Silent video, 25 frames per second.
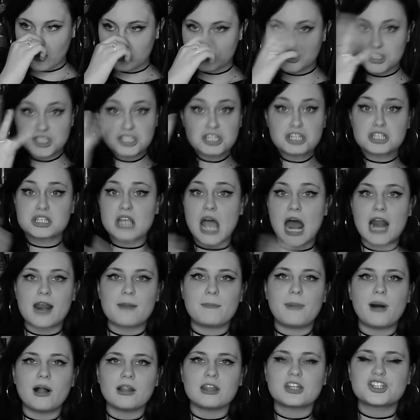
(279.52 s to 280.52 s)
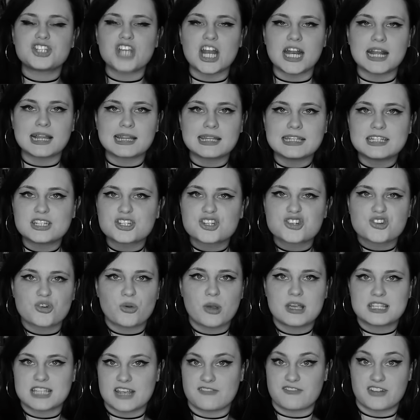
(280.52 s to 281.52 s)
She just unapologetically
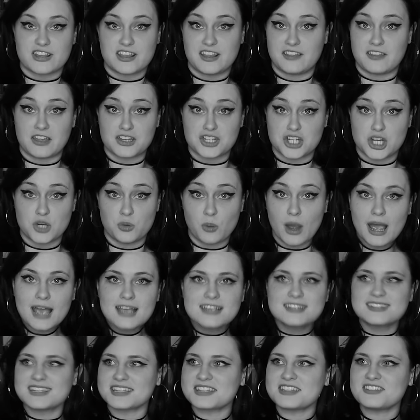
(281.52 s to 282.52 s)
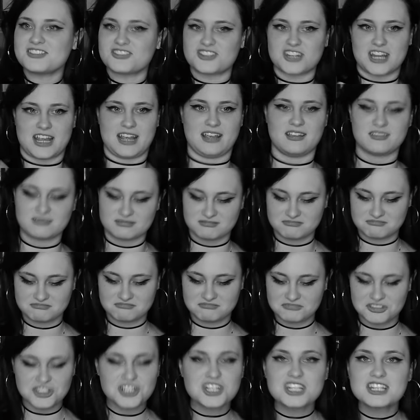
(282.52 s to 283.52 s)
destroys everything that she wears, doesn't she?
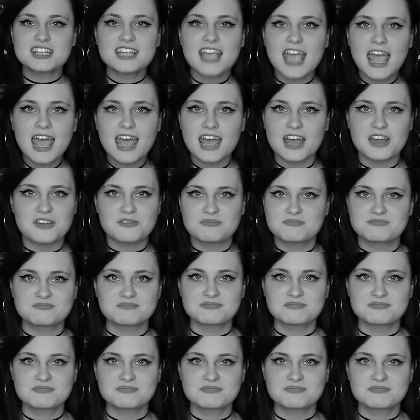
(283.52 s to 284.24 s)
She doesn't care.